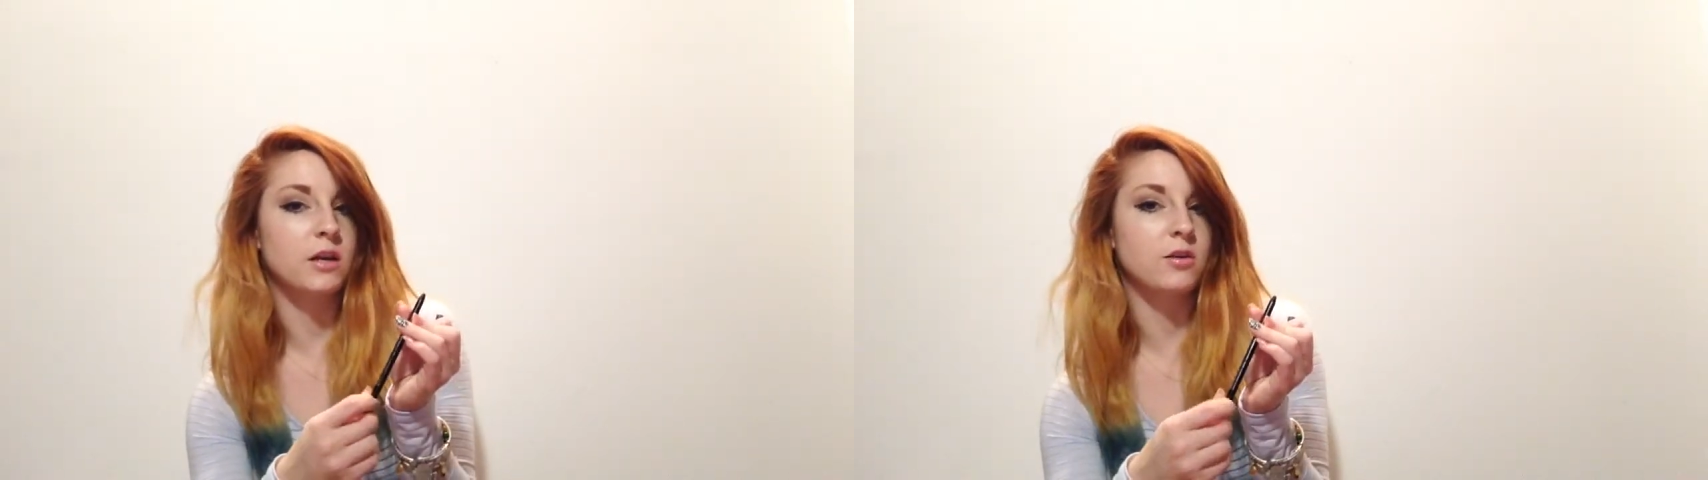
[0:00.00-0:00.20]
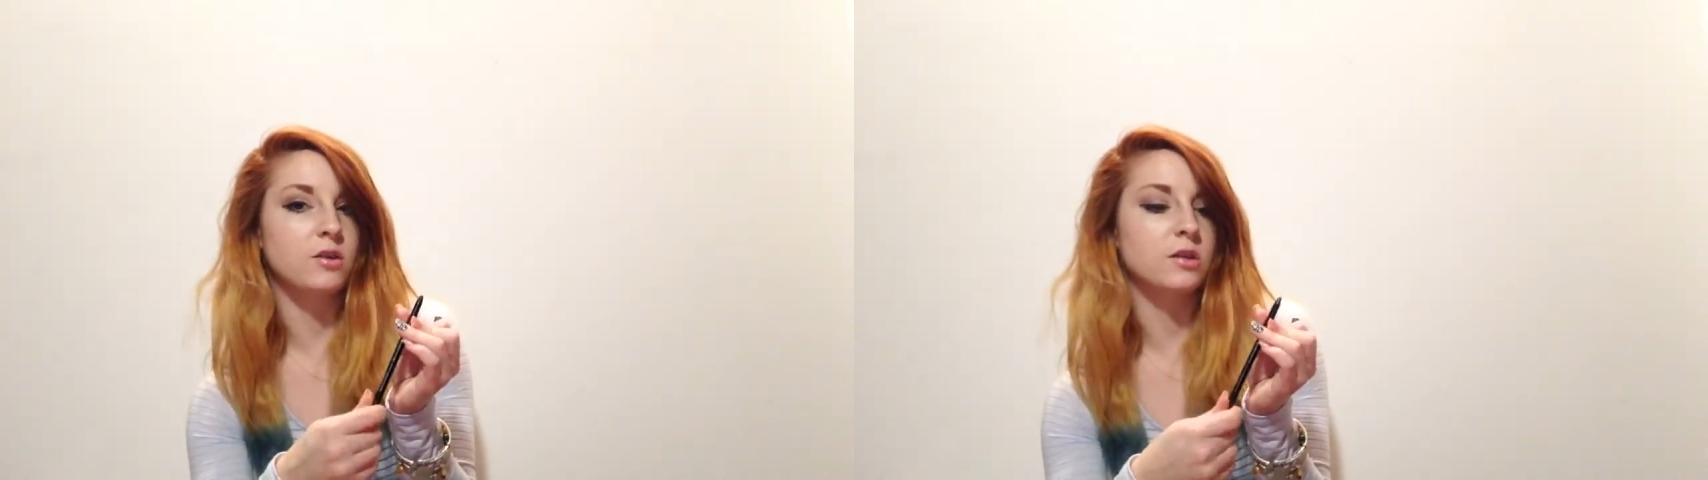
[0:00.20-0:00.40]

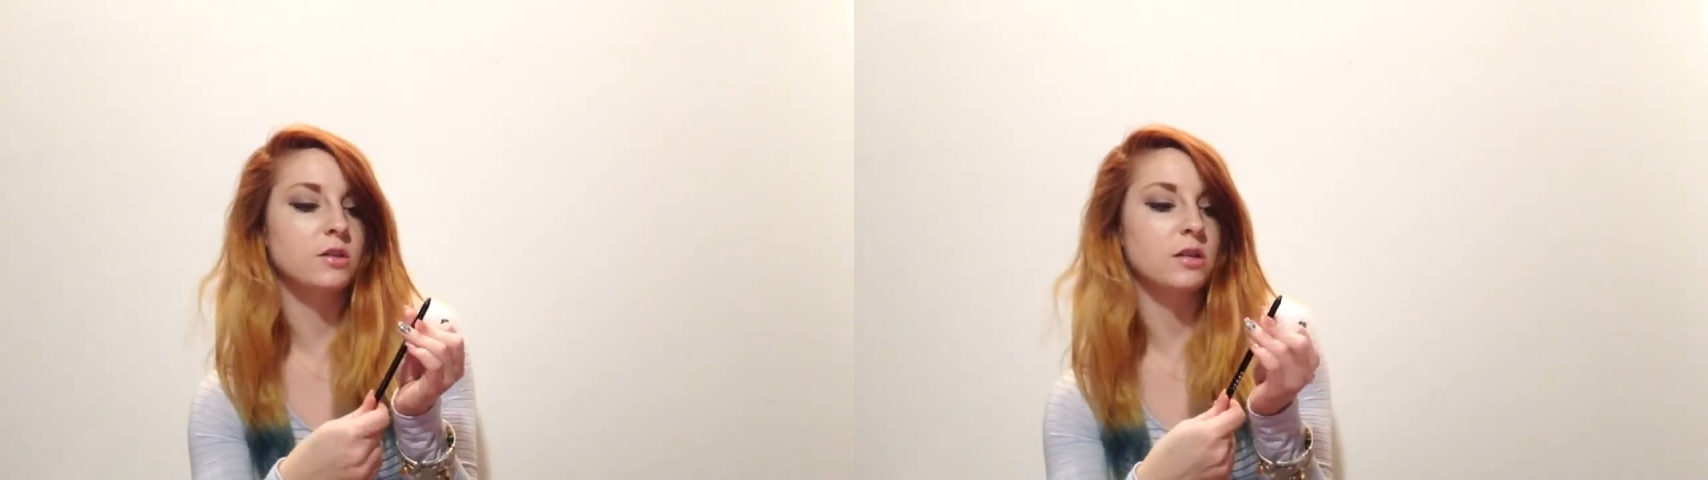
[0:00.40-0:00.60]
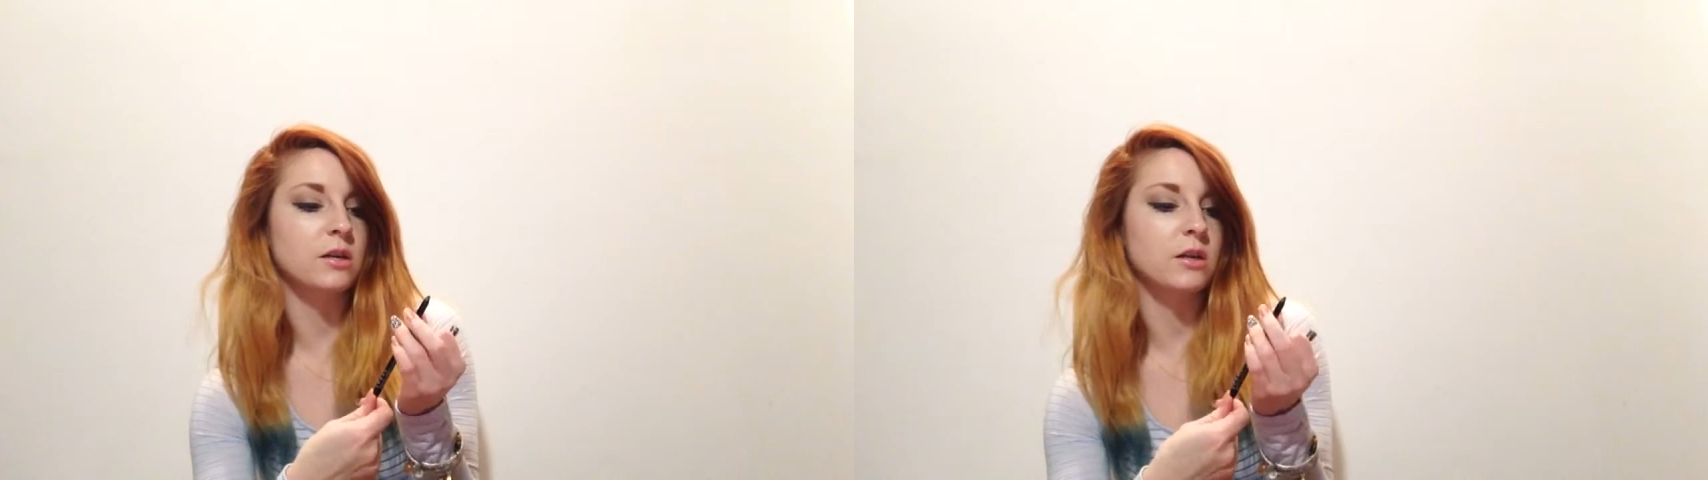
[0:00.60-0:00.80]
you
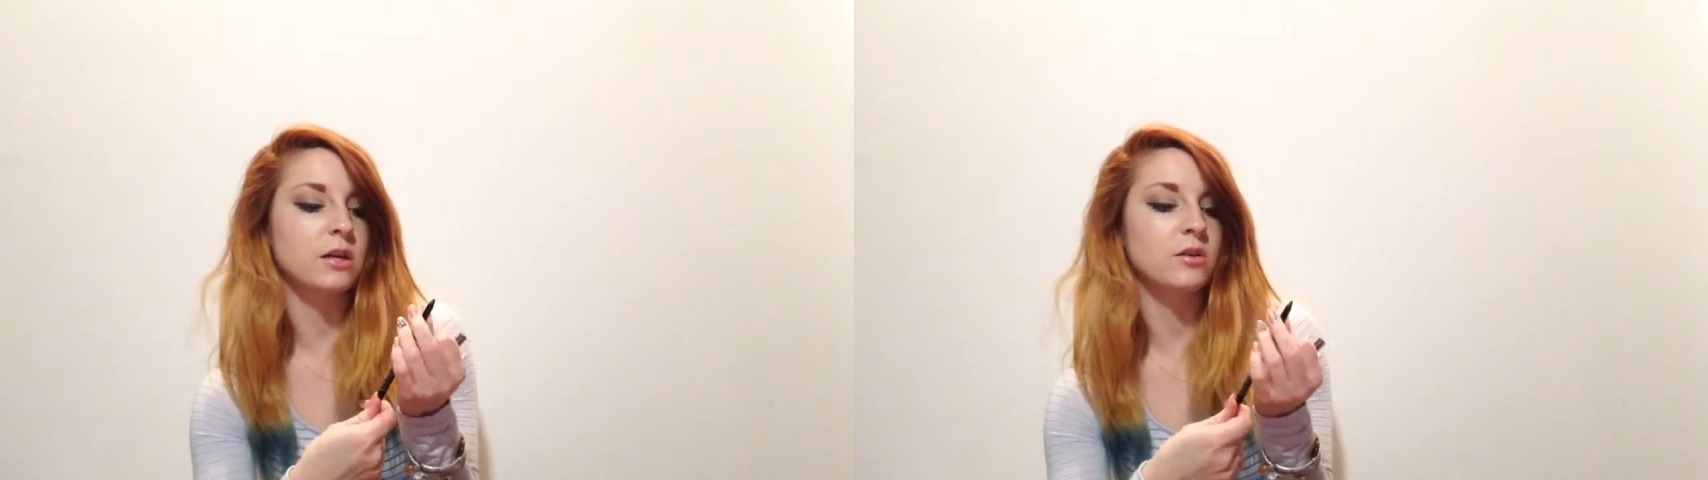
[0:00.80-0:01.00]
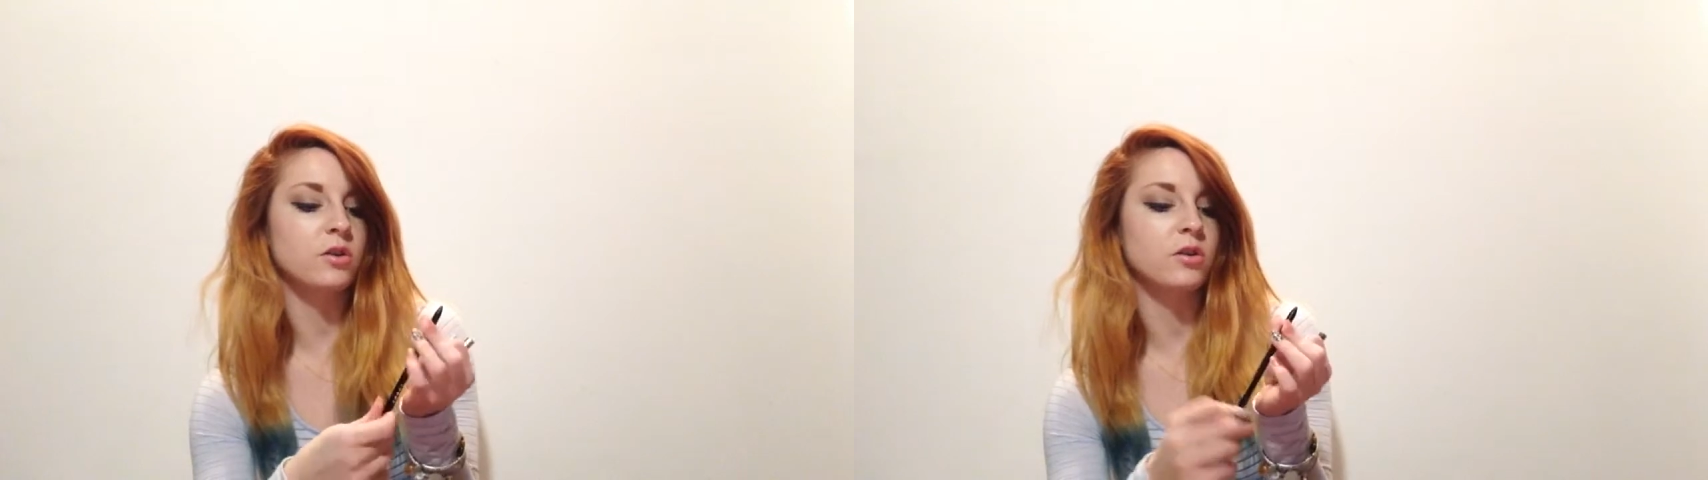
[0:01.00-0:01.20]
just kind of like
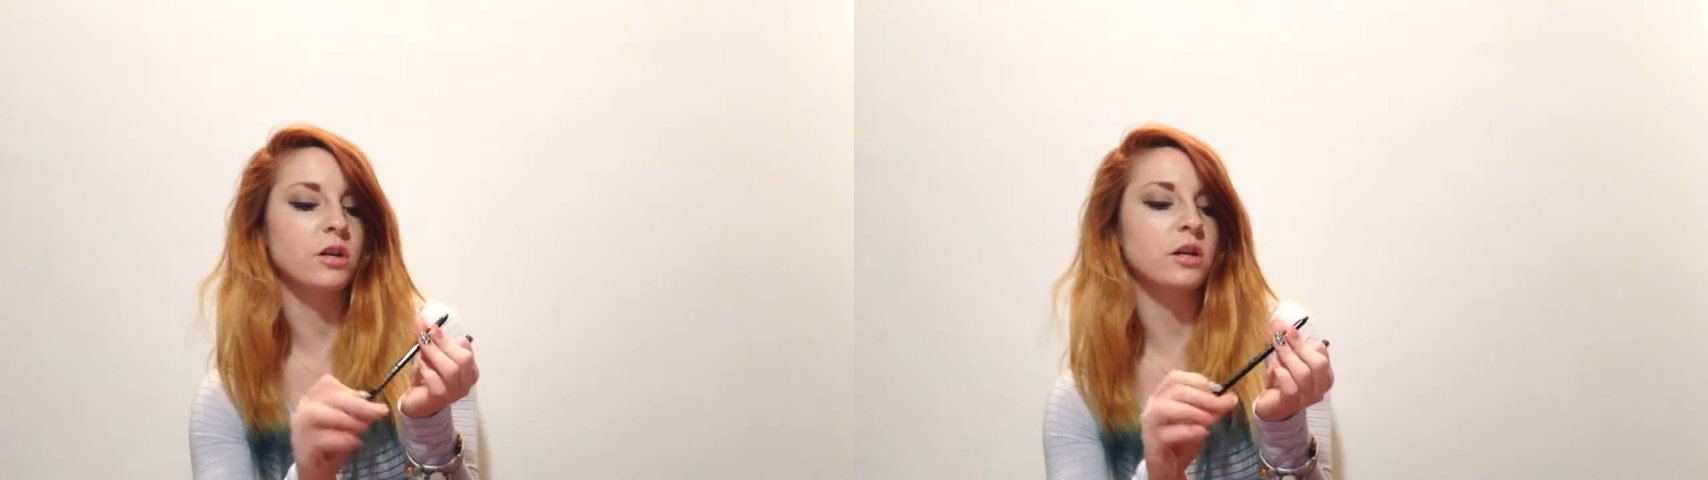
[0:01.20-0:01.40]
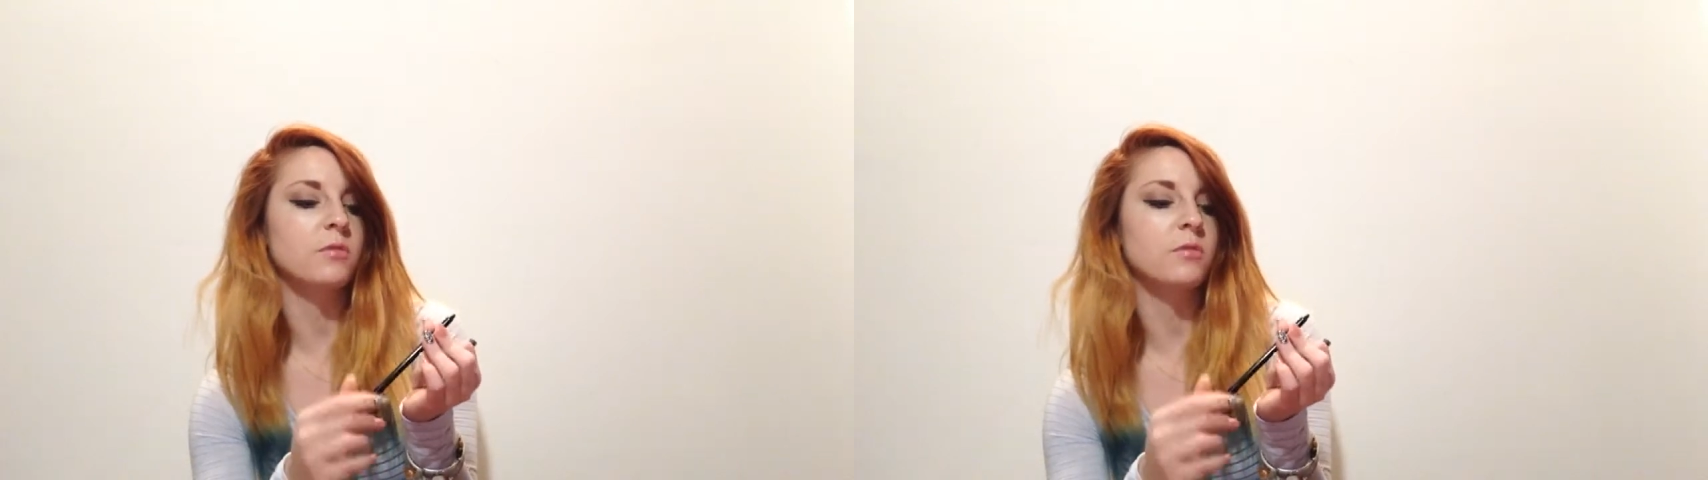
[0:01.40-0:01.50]
turn it,